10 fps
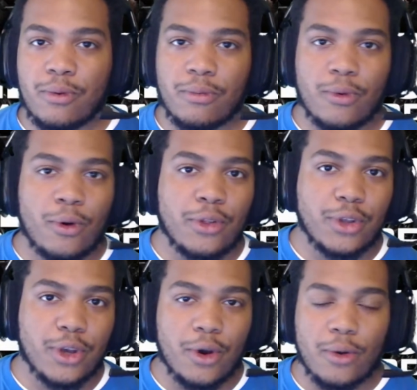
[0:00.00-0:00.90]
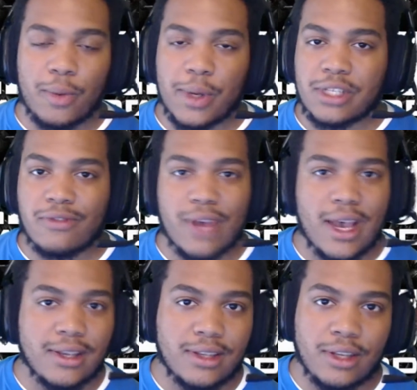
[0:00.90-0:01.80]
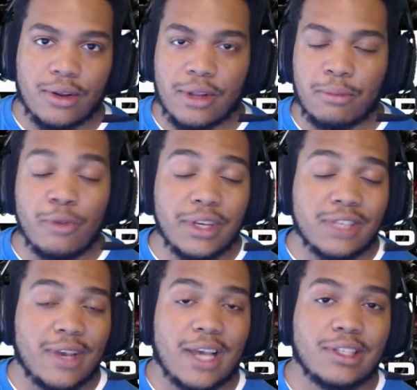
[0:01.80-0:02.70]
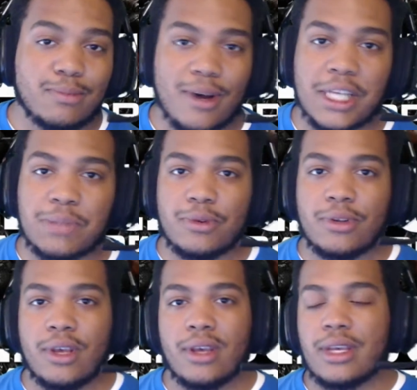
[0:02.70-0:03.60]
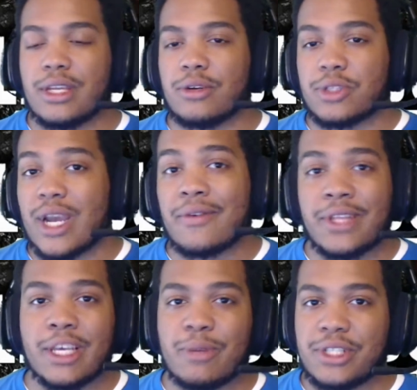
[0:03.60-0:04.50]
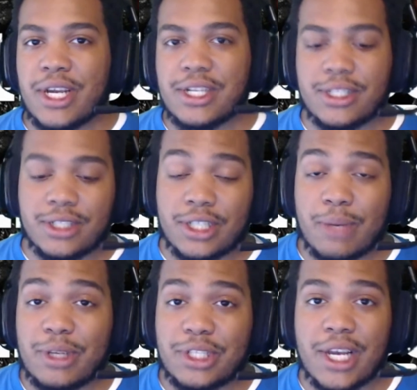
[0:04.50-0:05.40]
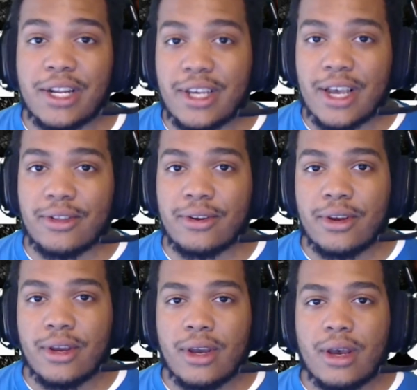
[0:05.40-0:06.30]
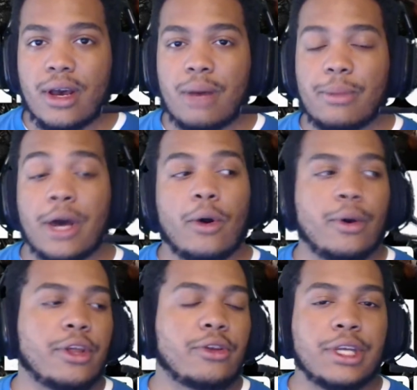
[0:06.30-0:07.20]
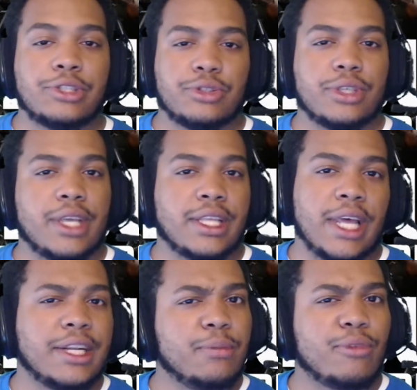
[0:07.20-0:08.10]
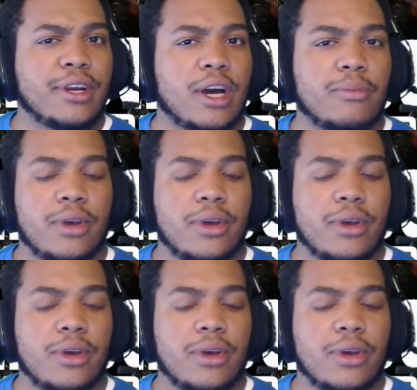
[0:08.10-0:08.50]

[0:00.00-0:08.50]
on the go as fast, you know, and moving as fast as possible. You know, so everything can be chained together. Another interesting thing that I didn't bring up